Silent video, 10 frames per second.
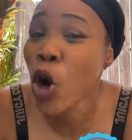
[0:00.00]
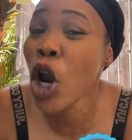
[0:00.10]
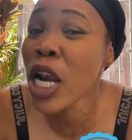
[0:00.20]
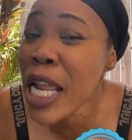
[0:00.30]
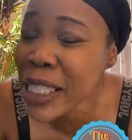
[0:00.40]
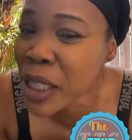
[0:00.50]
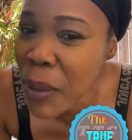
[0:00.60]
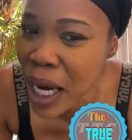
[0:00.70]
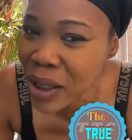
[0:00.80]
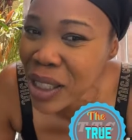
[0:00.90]
Go
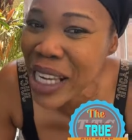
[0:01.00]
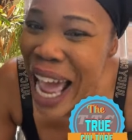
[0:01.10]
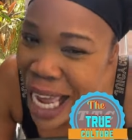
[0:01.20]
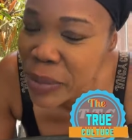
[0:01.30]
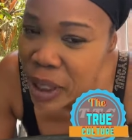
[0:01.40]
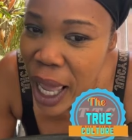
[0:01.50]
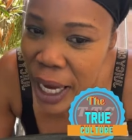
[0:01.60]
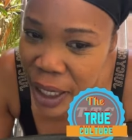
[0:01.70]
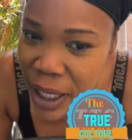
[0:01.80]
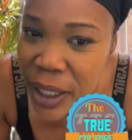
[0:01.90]
listen back to times
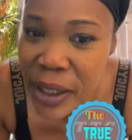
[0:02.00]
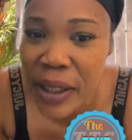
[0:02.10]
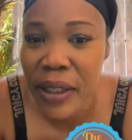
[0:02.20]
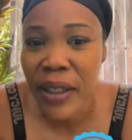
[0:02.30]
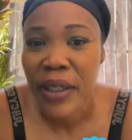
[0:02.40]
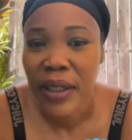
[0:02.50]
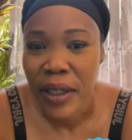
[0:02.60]
like these.